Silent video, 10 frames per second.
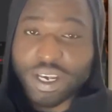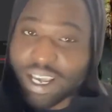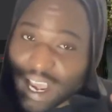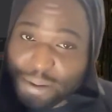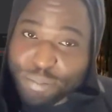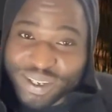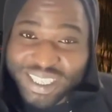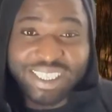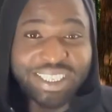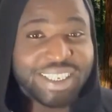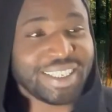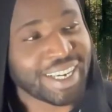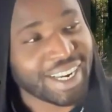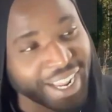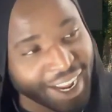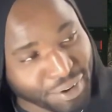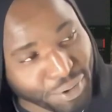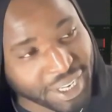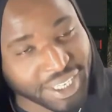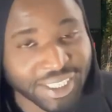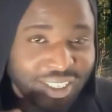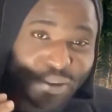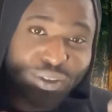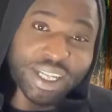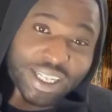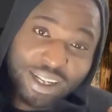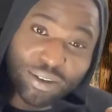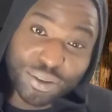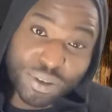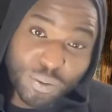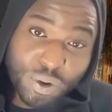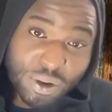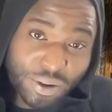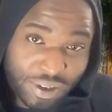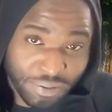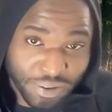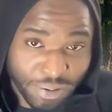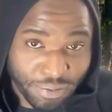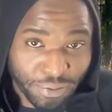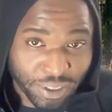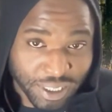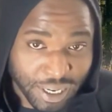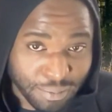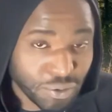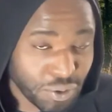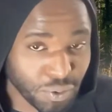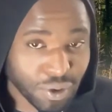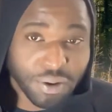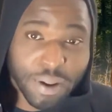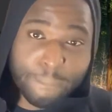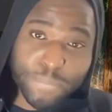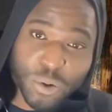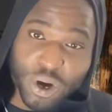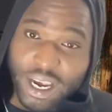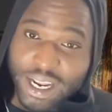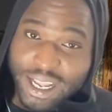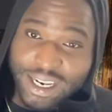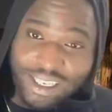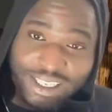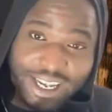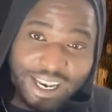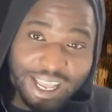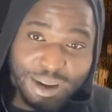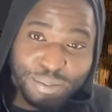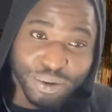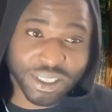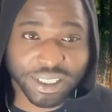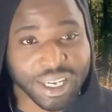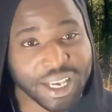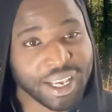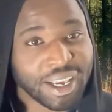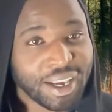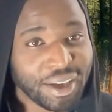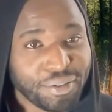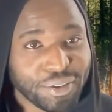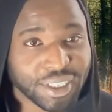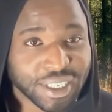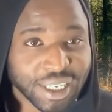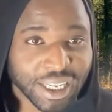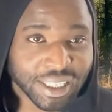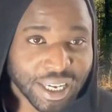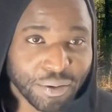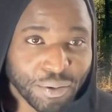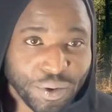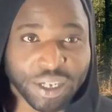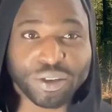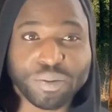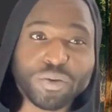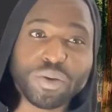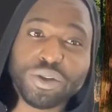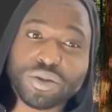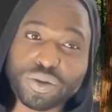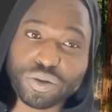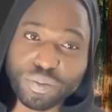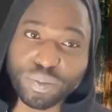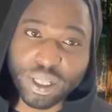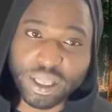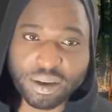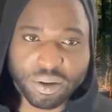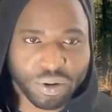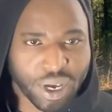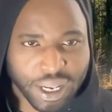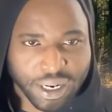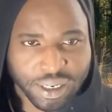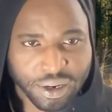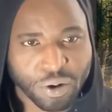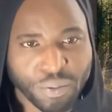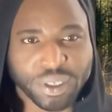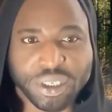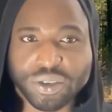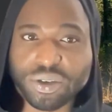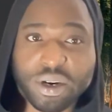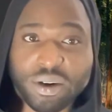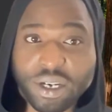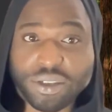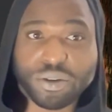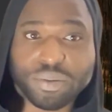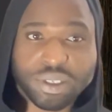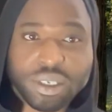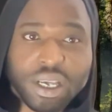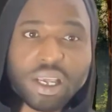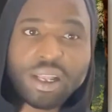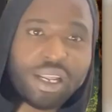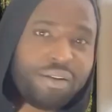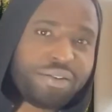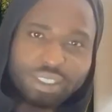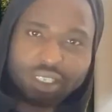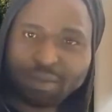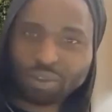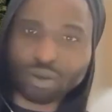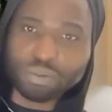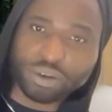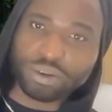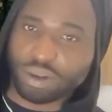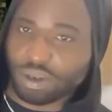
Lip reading: appreciate and acknowledge those that are doing well. If you think I'm doing well, go ahead and hit that like button. If you think that there's something we need to do better, go ahead in the comment section and write something. Like for example, somebody